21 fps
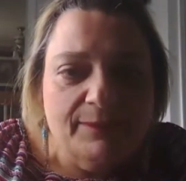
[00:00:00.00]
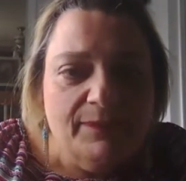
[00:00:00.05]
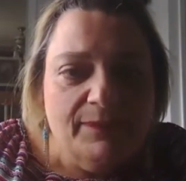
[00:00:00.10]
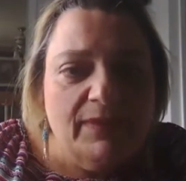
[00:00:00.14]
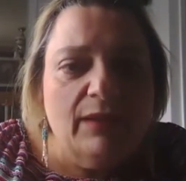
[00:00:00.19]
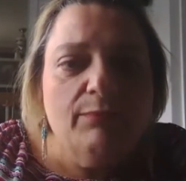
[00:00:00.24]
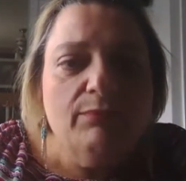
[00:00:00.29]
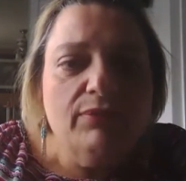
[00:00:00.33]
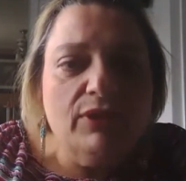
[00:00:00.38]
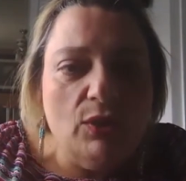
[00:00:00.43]

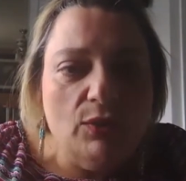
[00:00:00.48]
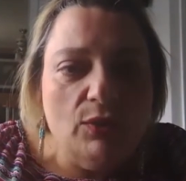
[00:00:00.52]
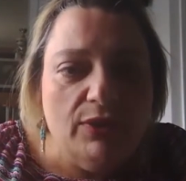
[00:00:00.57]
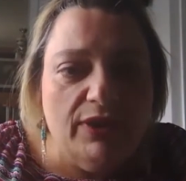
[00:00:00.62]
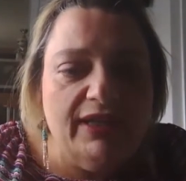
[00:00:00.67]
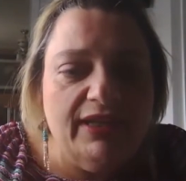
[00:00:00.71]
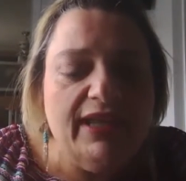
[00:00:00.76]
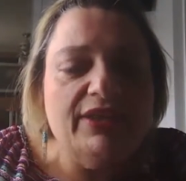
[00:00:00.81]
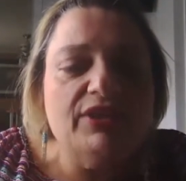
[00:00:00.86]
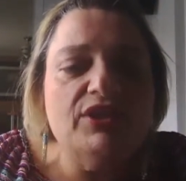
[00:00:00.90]

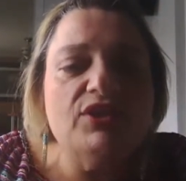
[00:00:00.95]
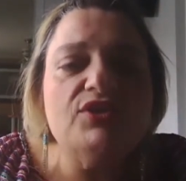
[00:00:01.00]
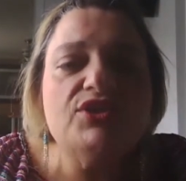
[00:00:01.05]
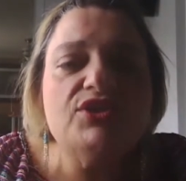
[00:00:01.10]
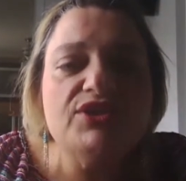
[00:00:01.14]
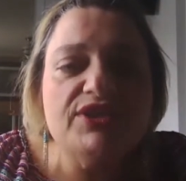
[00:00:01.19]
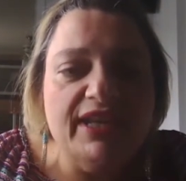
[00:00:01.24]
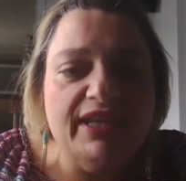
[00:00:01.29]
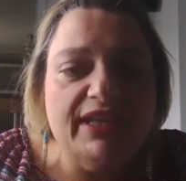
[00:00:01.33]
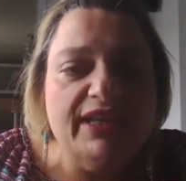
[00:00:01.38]
bloated and you're
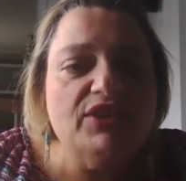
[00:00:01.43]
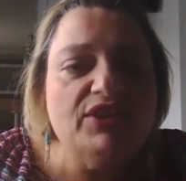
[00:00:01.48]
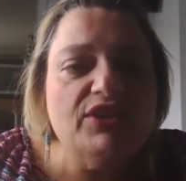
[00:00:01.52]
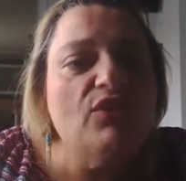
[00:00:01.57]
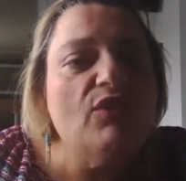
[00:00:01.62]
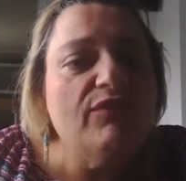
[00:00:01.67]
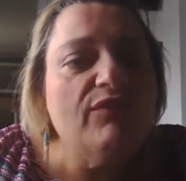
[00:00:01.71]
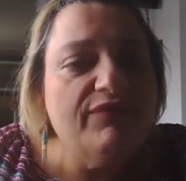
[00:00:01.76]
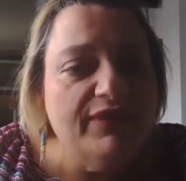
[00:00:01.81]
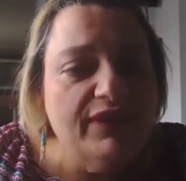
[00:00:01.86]
sick and you
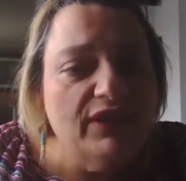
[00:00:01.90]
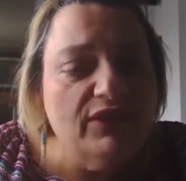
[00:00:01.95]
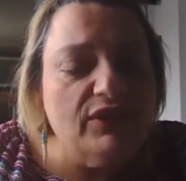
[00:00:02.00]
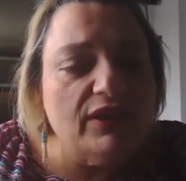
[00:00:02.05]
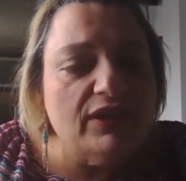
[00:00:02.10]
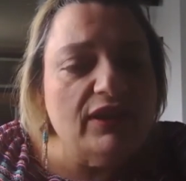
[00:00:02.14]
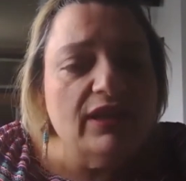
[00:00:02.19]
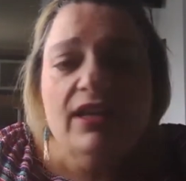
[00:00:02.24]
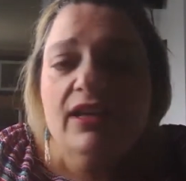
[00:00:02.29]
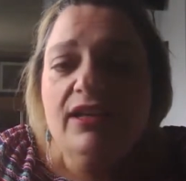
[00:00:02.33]
don't feel
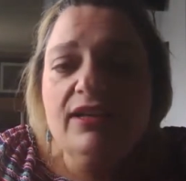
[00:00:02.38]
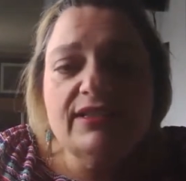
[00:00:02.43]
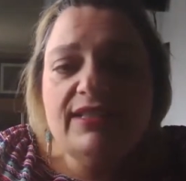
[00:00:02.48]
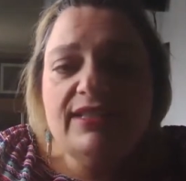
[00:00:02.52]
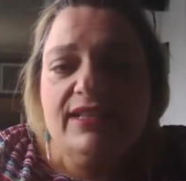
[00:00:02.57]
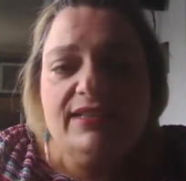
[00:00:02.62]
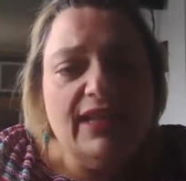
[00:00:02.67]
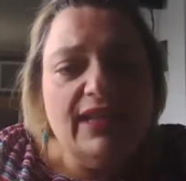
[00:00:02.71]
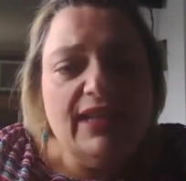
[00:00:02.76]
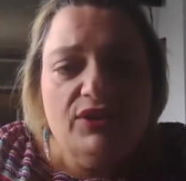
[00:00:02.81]
good because
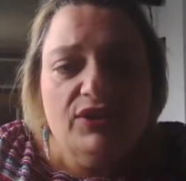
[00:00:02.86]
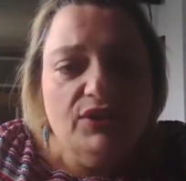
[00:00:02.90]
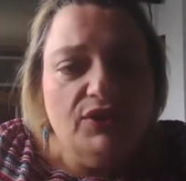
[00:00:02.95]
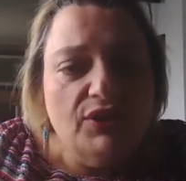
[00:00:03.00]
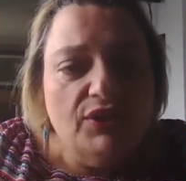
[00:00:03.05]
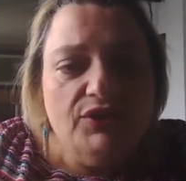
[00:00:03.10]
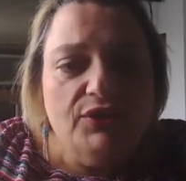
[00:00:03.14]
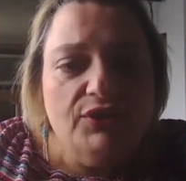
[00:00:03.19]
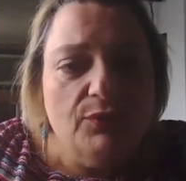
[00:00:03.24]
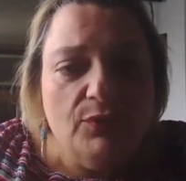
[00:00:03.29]
that's not good
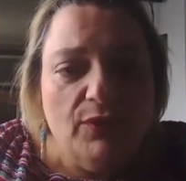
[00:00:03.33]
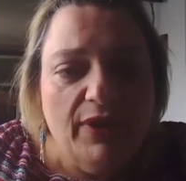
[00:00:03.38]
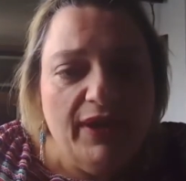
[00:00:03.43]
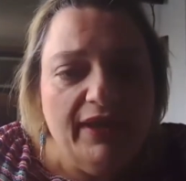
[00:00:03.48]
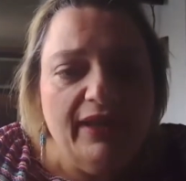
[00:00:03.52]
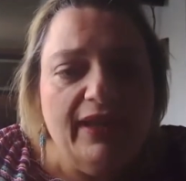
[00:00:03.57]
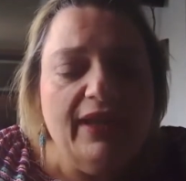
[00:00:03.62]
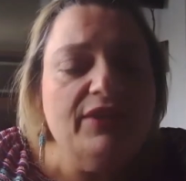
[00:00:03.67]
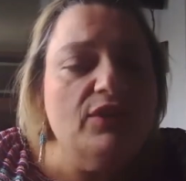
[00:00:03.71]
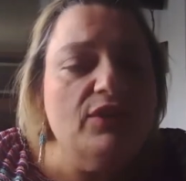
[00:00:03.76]
on your weight
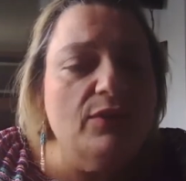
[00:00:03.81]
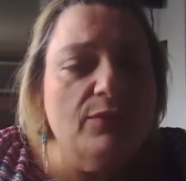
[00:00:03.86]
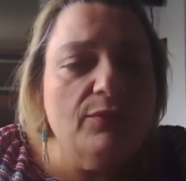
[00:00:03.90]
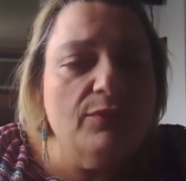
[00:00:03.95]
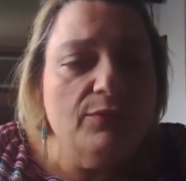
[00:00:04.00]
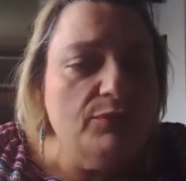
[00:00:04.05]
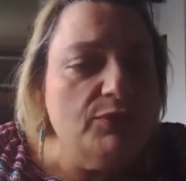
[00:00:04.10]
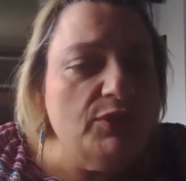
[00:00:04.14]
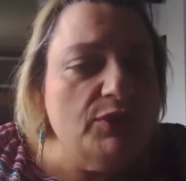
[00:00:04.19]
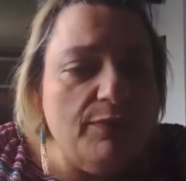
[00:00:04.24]
and your
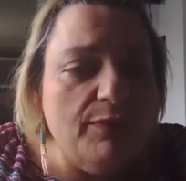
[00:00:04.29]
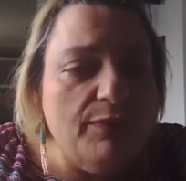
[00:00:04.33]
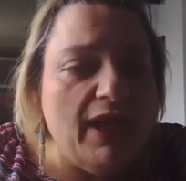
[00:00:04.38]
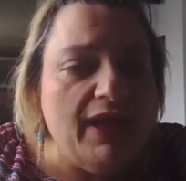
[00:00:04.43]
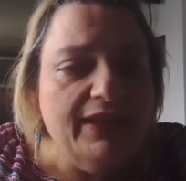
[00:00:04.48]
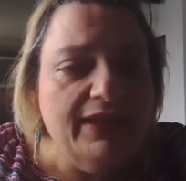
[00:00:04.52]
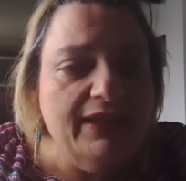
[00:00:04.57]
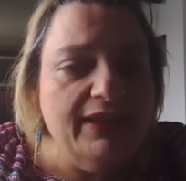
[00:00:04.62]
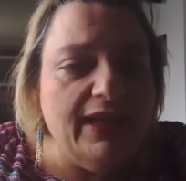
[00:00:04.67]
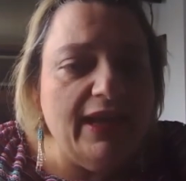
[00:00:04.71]
your
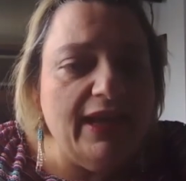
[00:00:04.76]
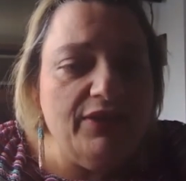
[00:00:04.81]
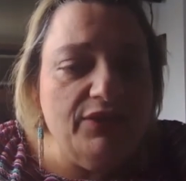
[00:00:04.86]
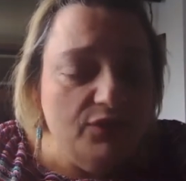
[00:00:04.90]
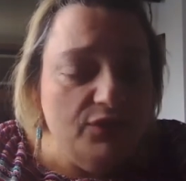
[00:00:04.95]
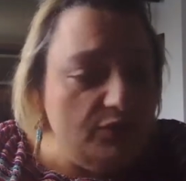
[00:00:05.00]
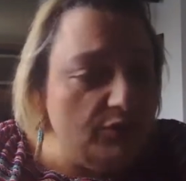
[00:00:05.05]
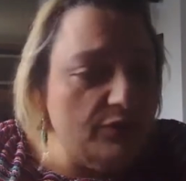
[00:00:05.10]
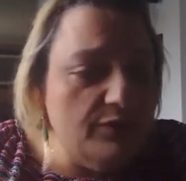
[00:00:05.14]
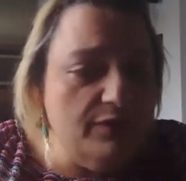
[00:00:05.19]
body and
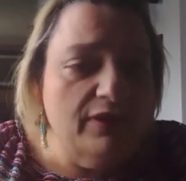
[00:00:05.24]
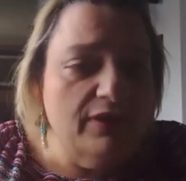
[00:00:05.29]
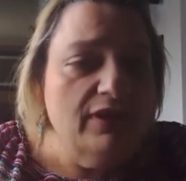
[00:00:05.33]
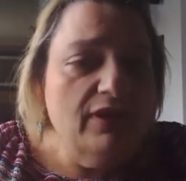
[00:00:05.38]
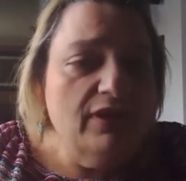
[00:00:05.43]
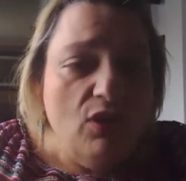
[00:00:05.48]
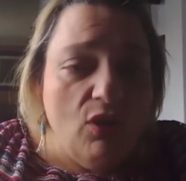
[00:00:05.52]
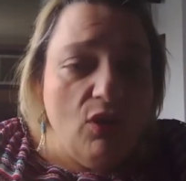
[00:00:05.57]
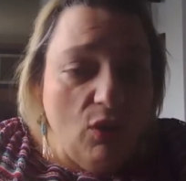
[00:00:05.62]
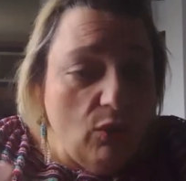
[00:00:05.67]
your
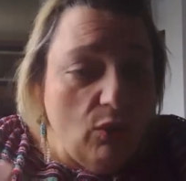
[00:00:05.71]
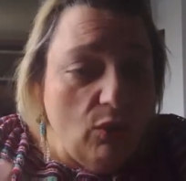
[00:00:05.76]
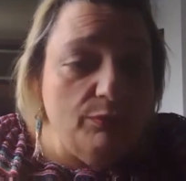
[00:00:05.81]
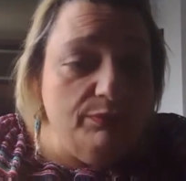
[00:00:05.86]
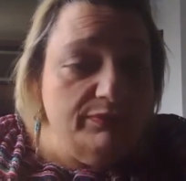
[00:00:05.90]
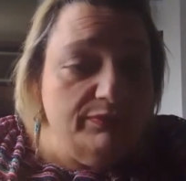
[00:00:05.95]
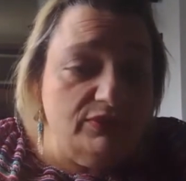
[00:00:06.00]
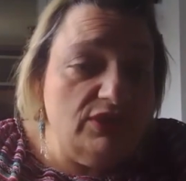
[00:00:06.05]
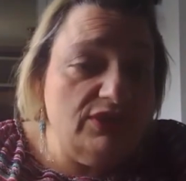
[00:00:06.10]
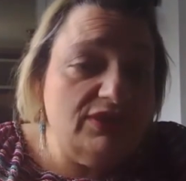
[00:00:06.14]
whole
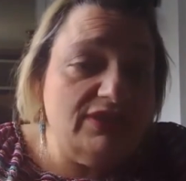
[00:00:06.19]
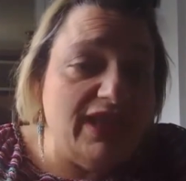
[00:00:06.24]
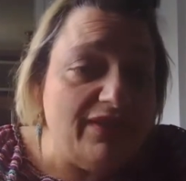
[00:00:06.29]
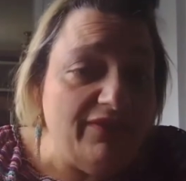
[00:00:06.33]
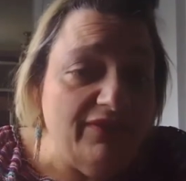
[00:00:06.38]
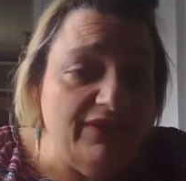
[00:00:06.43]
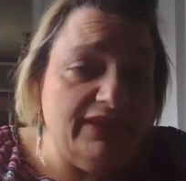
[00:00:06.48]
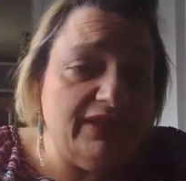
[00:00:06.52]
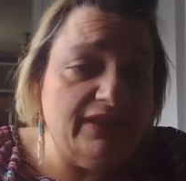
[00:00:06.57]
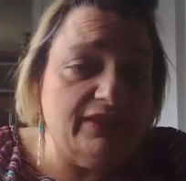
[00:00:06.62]
just
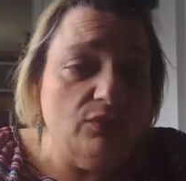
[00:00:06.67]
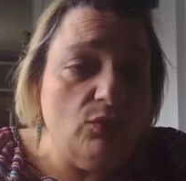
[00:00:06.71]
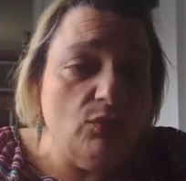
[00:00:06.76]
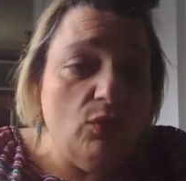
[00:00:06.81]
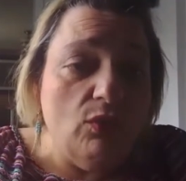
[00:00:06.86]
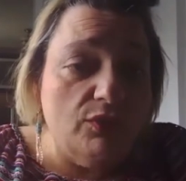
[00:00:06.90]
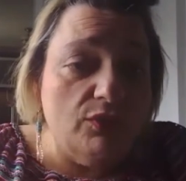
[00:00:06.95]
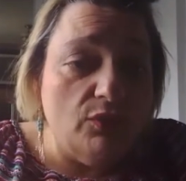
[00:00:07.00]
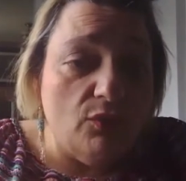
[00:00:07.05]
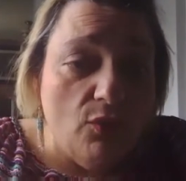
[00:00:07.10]
everything
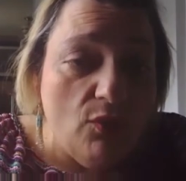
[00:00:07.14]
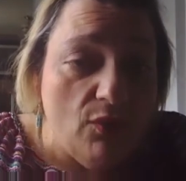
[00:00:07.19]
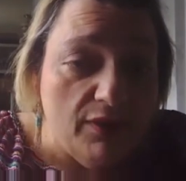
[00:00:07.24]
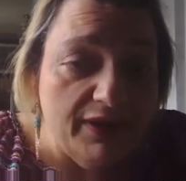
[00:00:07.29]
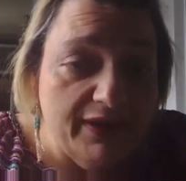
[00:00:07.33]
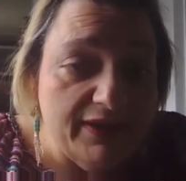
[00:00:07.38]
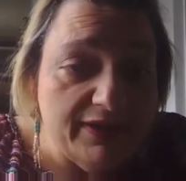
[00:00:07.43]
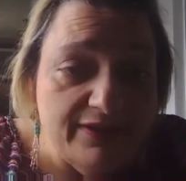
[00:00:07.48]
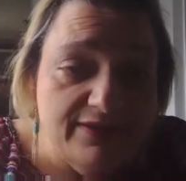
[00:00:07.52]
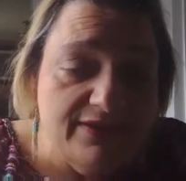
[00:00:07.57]
all your
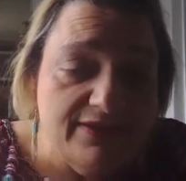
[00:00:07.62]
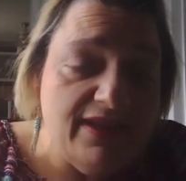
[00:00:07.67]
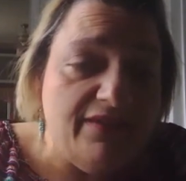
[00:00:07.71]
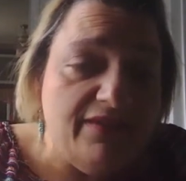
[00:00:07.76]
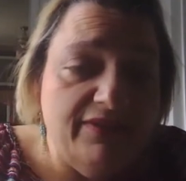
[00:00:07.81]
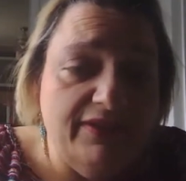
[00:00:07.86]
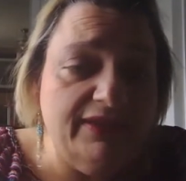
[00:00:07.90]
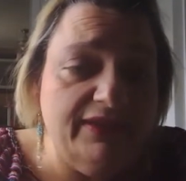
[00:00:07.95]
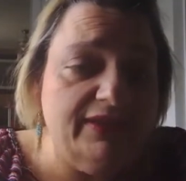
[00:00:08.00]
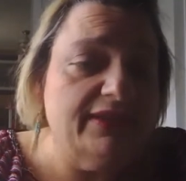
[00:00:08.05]
organs
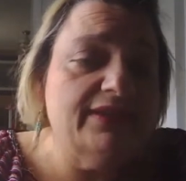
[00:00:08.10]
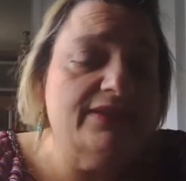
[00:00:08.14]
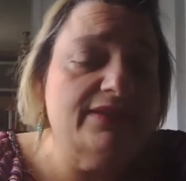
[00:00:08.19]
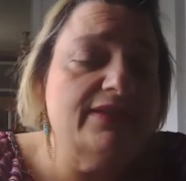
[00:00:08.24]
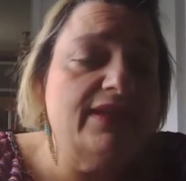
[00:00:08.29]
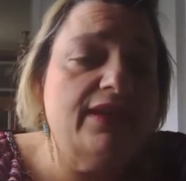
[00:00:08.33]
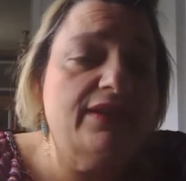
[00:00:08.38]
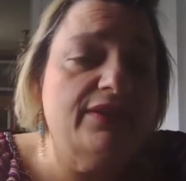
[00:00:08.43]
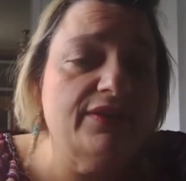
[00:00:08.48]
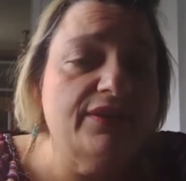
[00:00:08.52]
everything it's
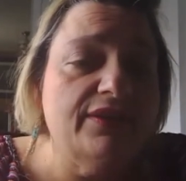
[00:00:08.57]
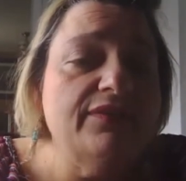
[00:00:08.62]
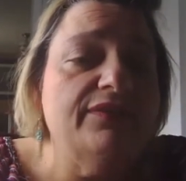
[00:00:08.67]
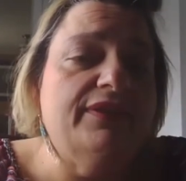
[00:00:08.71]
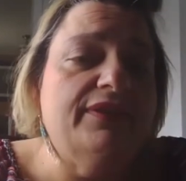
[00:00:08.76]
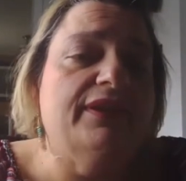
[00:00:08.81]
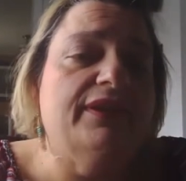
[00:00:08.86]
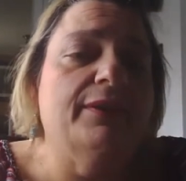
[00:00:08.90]
not good for you